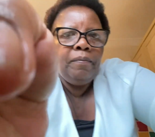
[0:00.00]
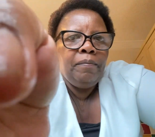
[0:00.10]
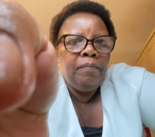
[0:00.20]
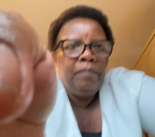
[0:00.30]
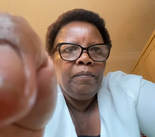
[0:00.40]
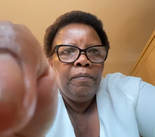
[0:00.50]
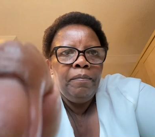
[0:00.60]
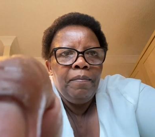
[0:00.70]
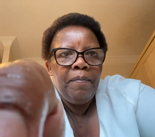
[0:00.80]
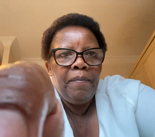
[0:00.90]

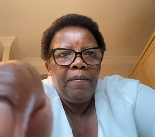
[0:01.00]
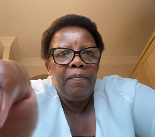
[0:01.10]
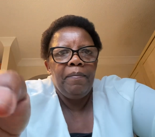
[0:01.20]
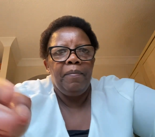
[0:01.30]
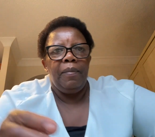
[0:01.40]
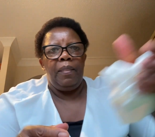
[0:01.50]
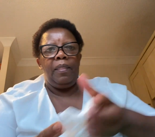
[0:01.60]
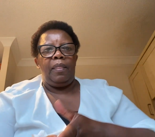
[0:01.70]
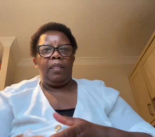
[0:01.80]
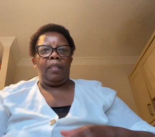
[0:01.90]
[no speech]